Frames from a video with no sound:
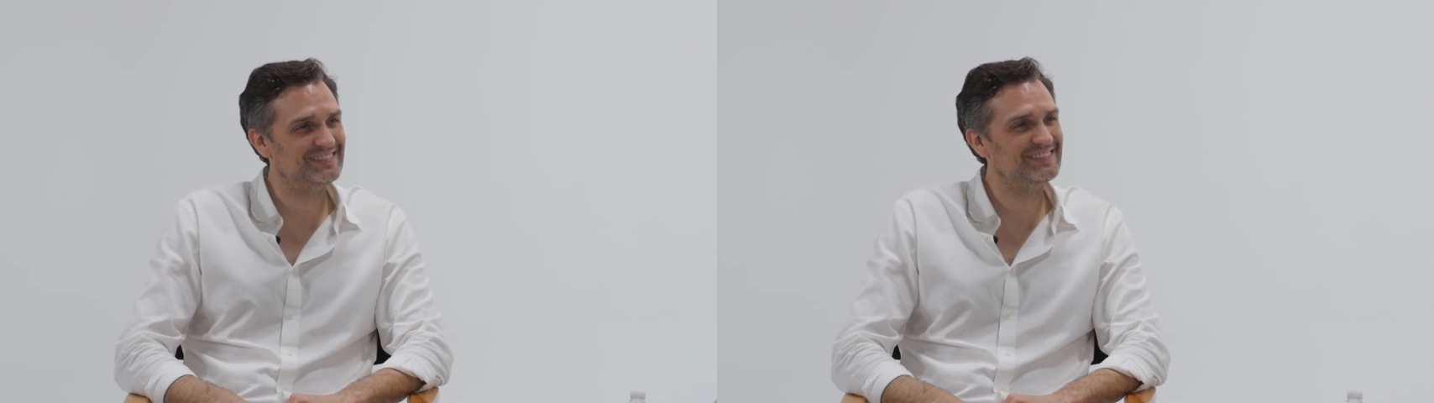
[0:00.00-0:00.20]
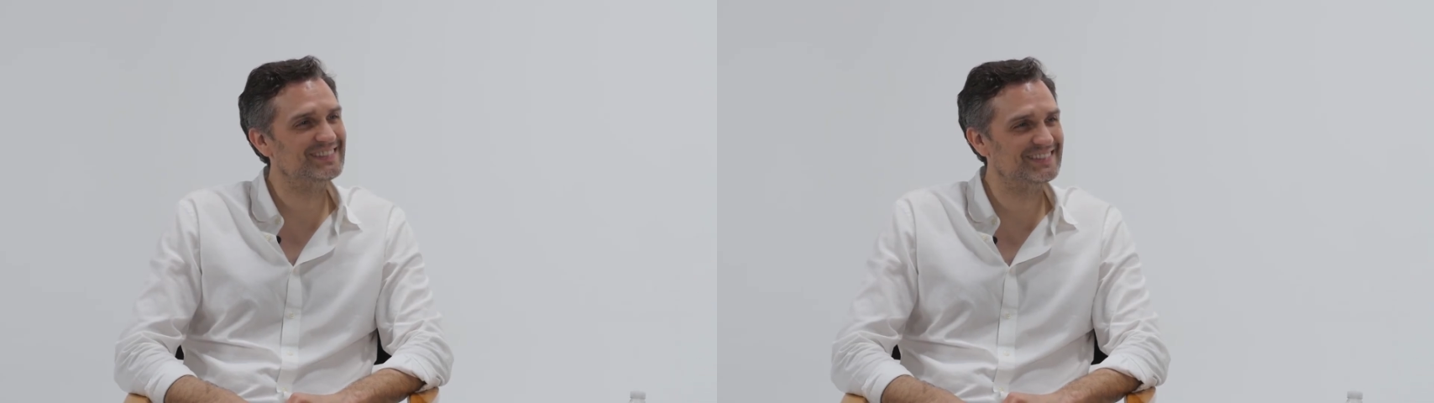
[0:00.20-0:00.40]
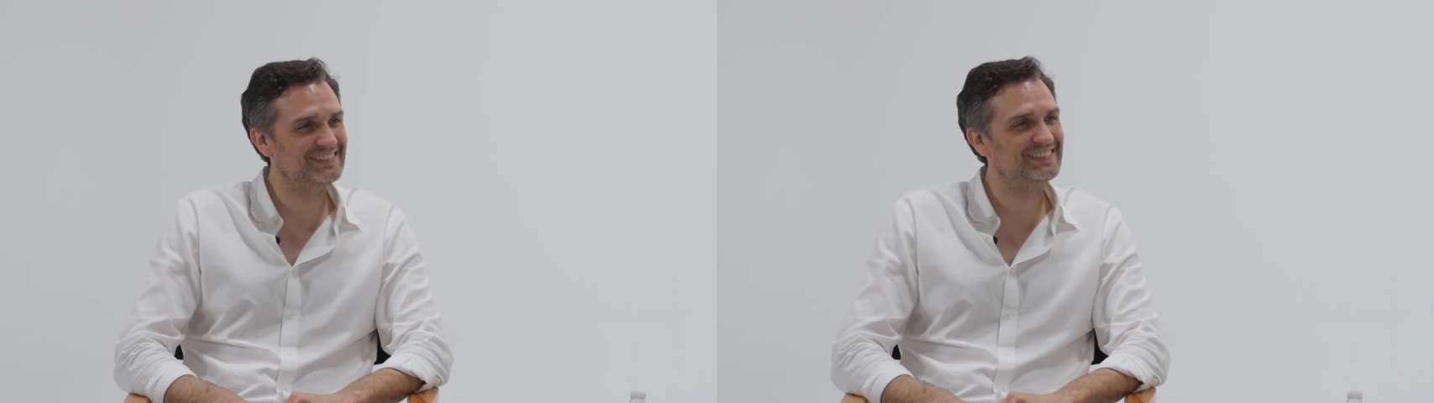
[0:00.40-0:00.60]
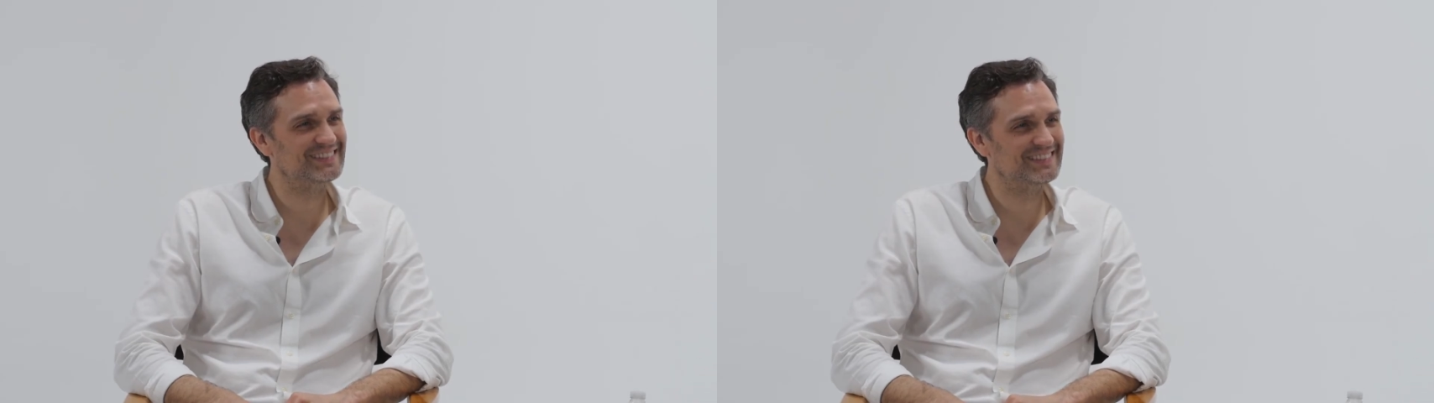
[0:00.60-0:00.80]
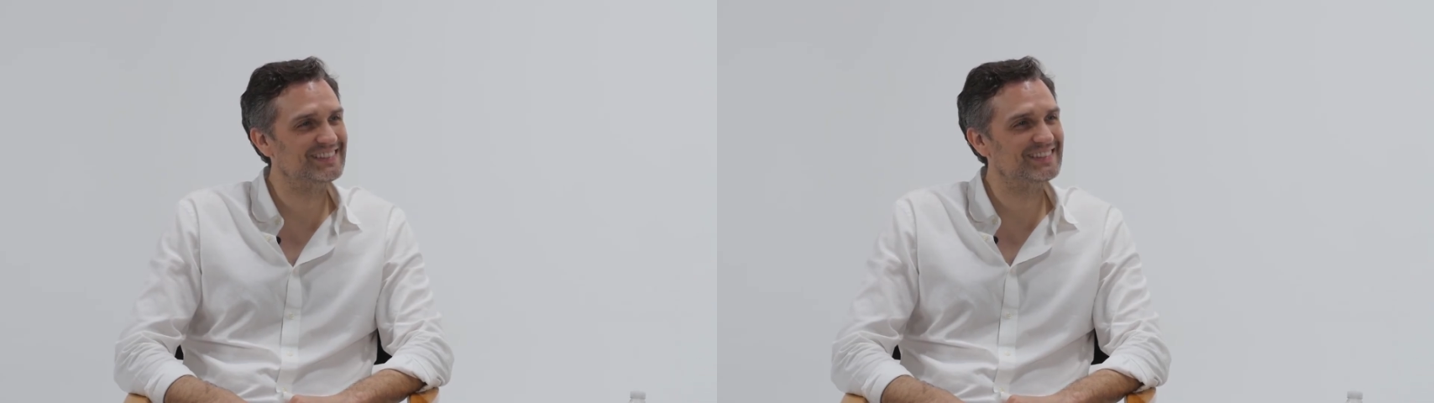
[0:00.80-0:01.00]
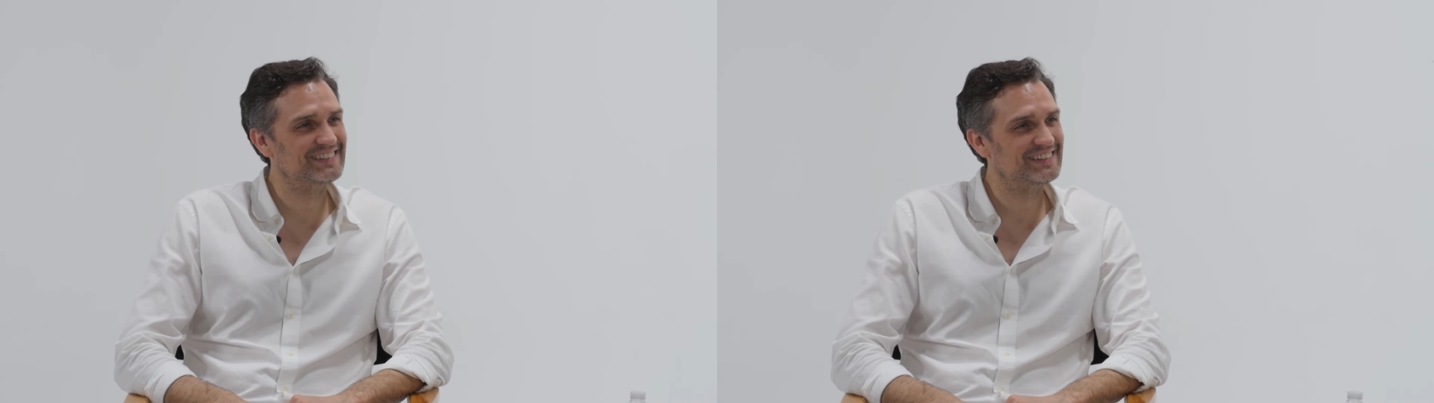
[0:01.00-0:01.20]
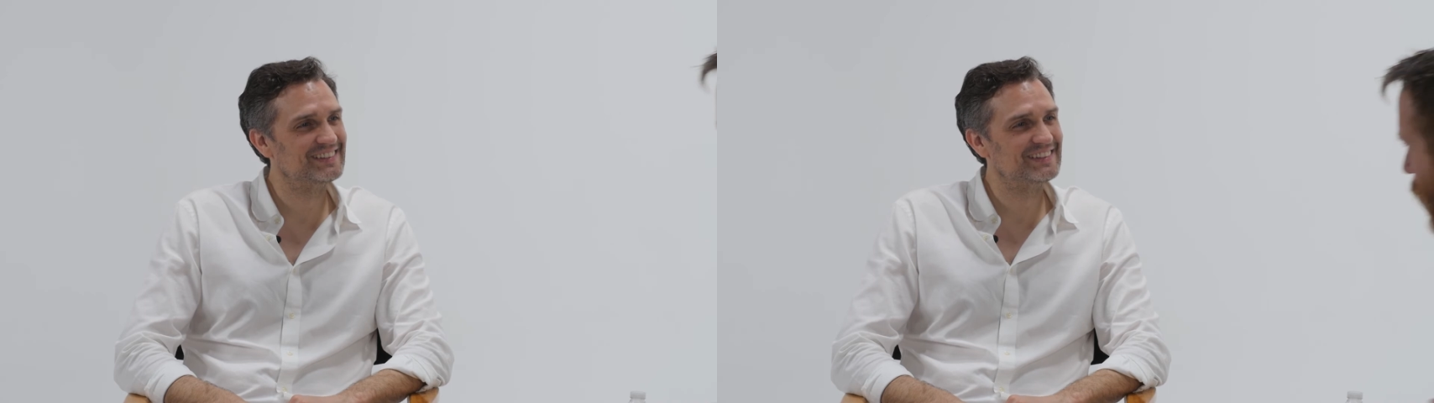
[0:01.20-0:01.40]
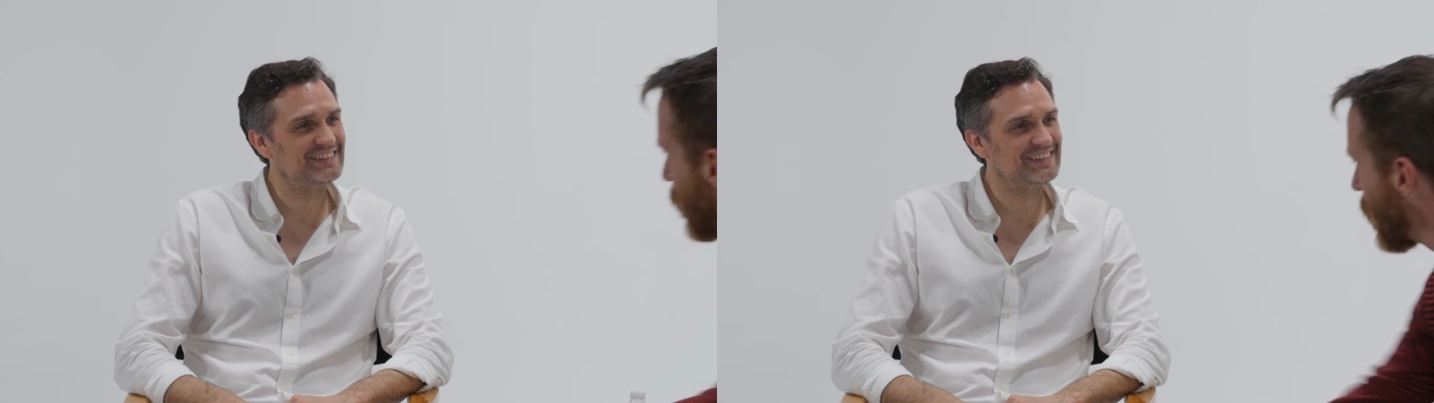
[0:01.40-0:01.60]
and she would like
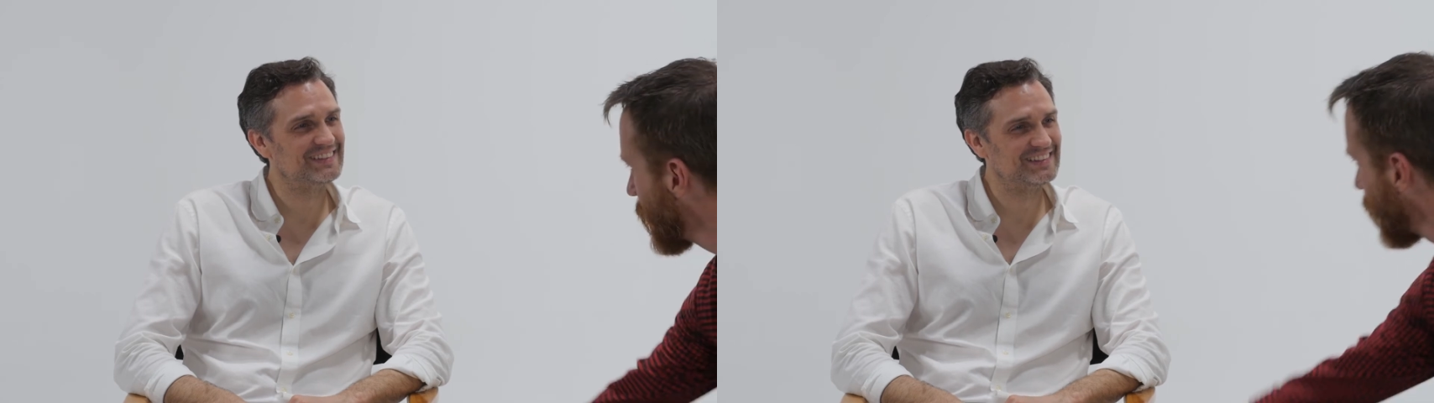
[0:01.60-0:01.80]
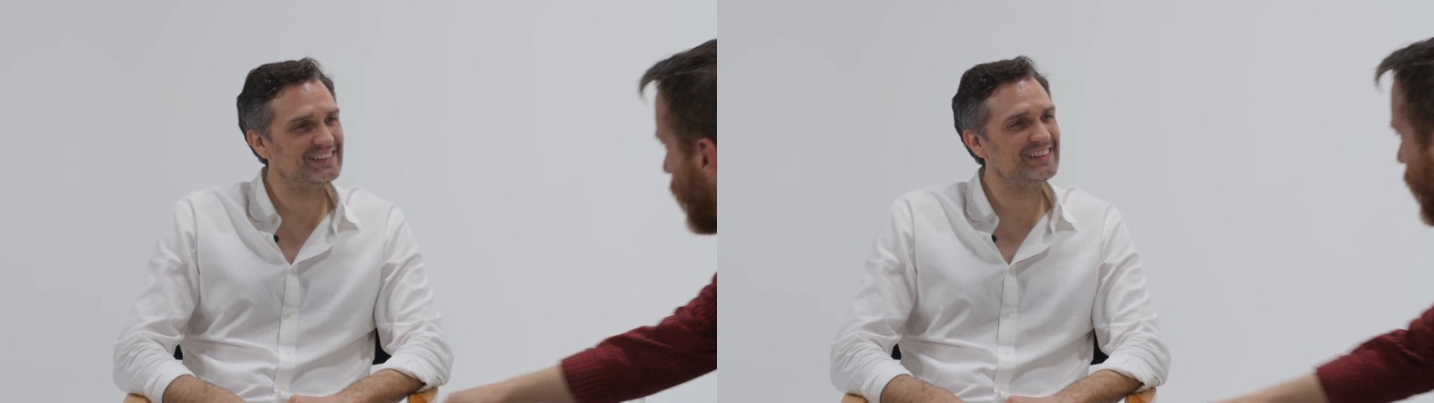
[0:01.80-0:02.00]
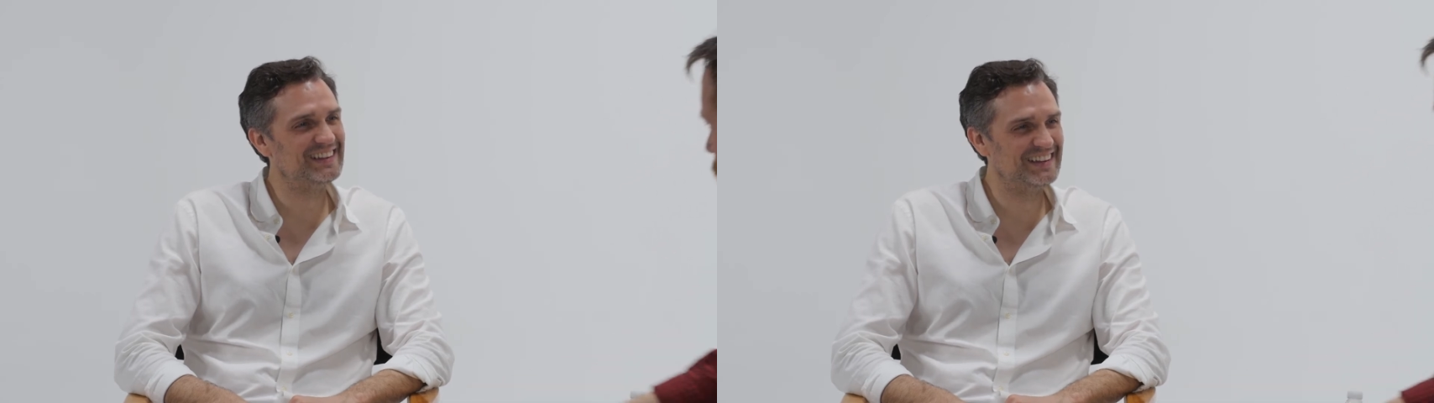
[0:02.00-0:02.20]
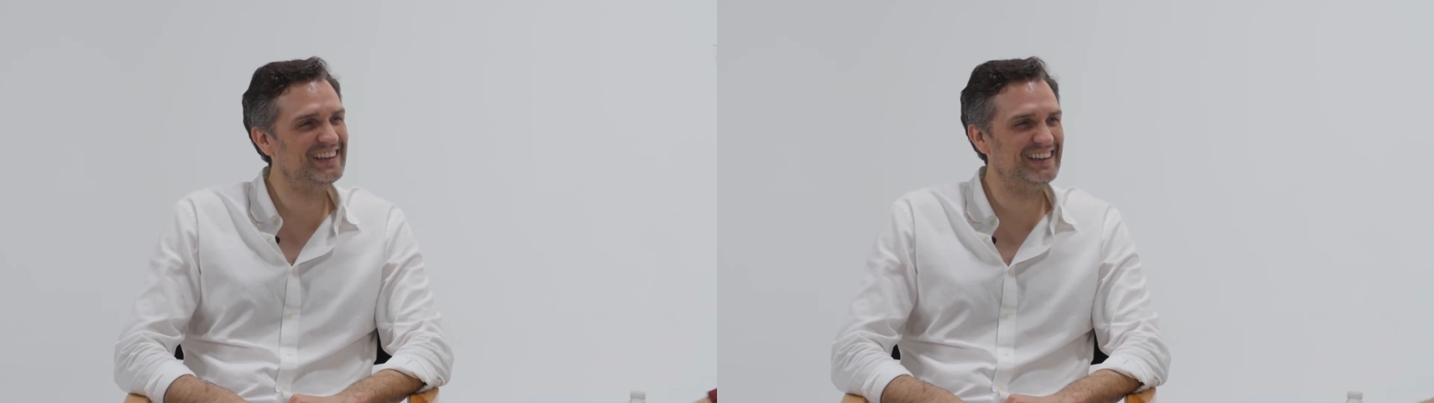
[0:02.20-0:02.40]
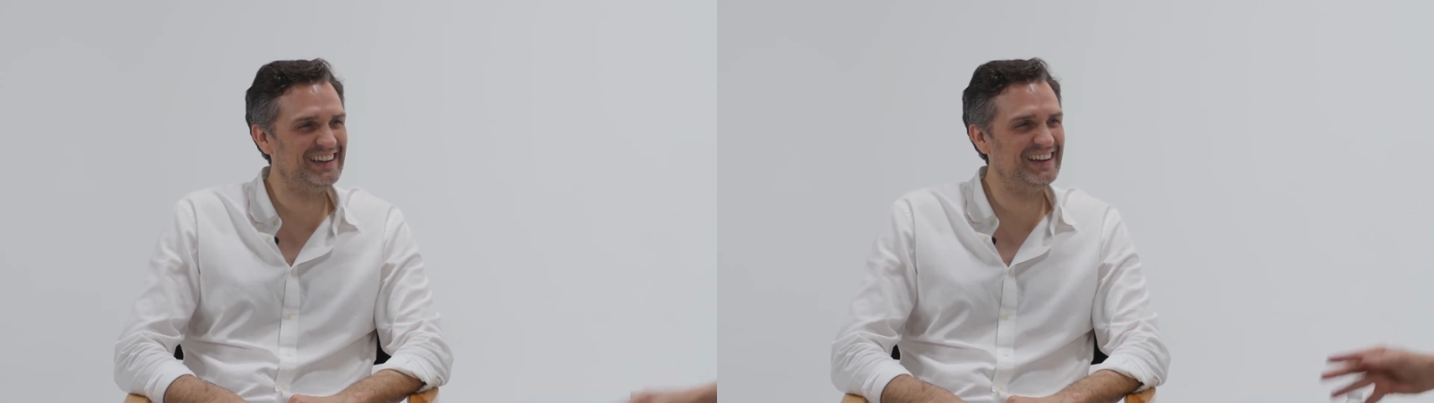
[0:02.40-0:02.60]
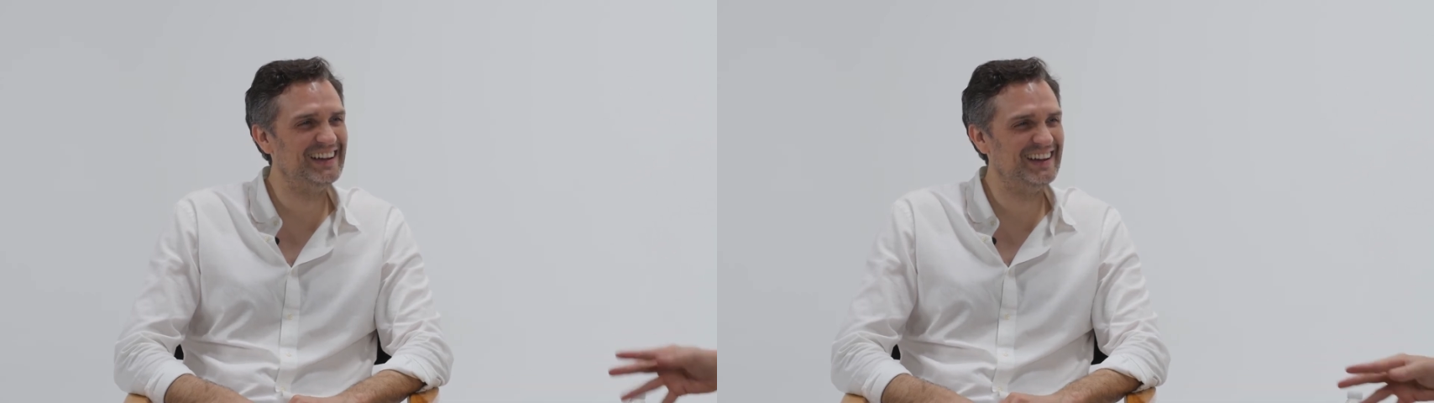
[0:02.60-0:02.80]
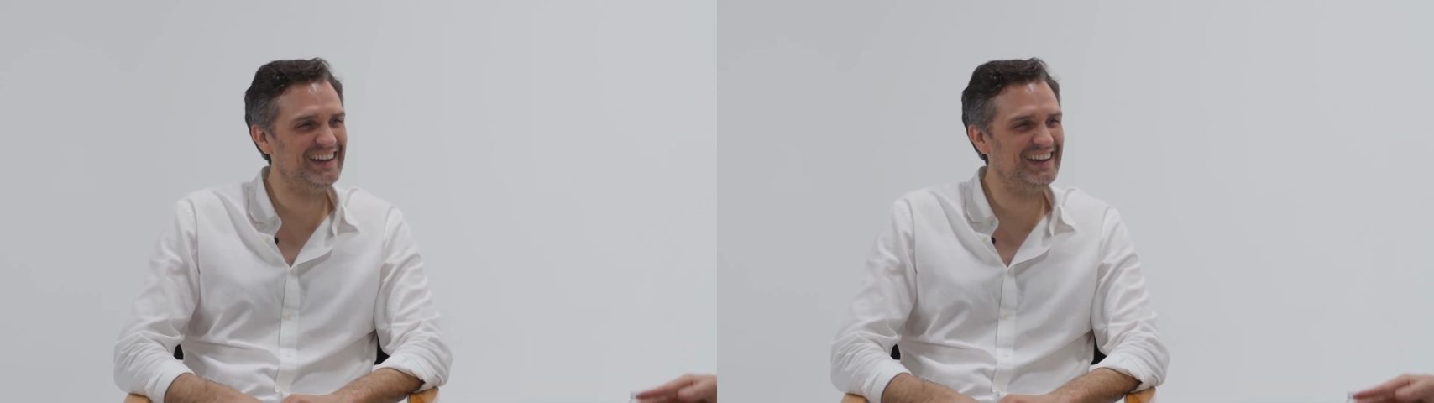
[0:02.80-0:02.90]
literally physically like reach